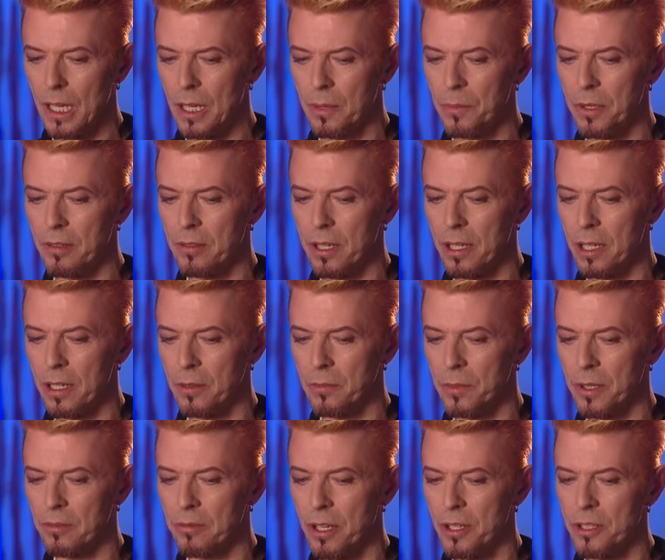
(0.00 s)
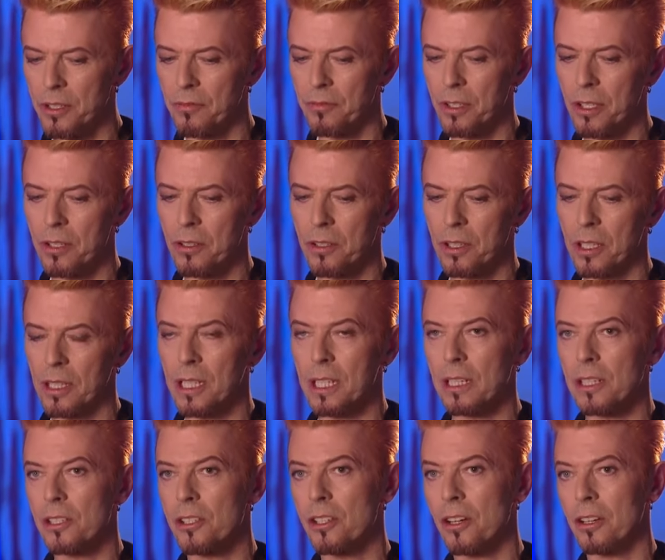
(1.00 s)
And we wrote and recorded a
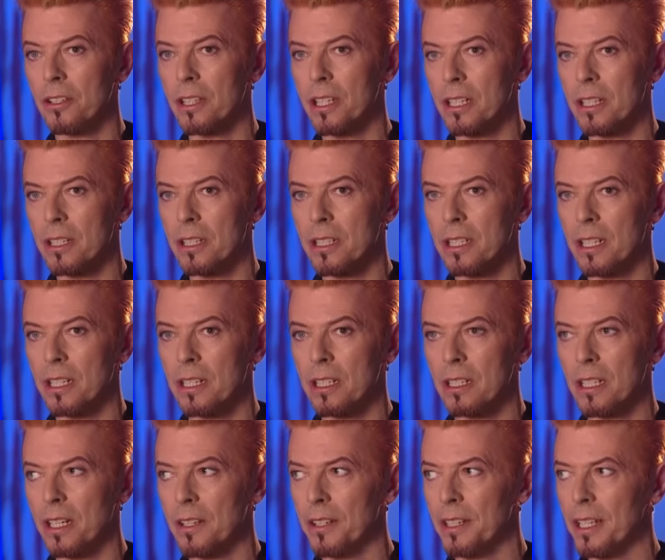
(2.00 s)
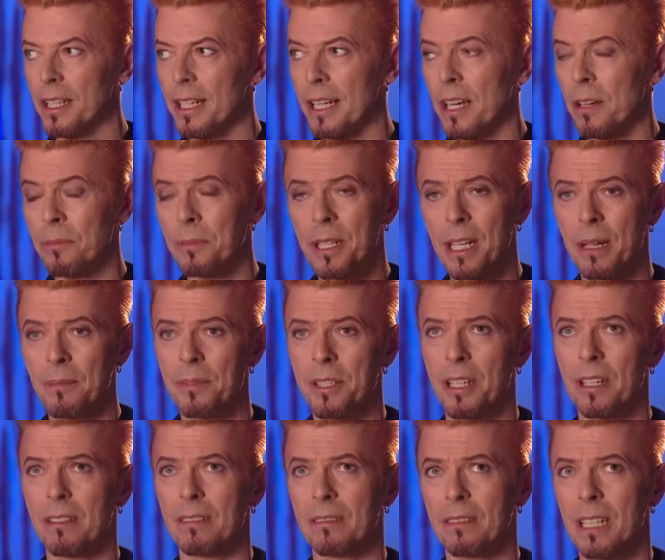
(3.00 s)
little song the other day. I think that album comes
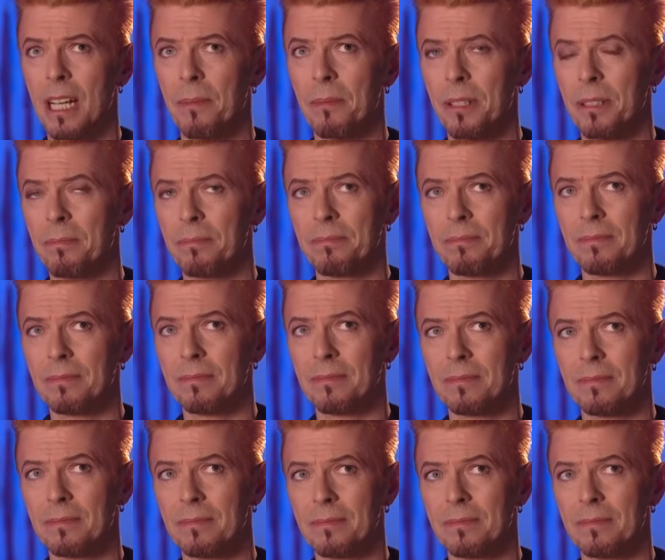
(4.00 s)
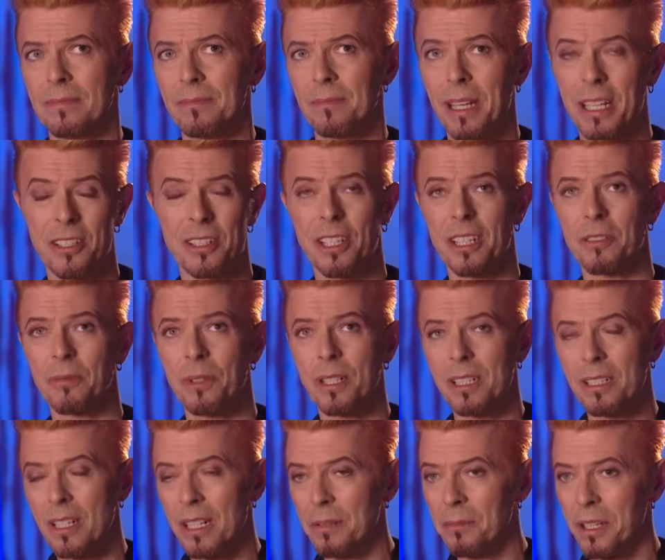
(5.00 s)
out about 6
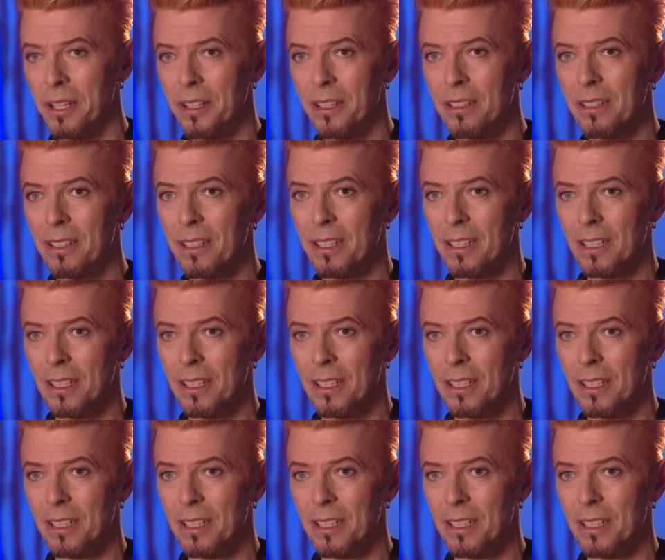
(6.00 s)
weeks' time, I think.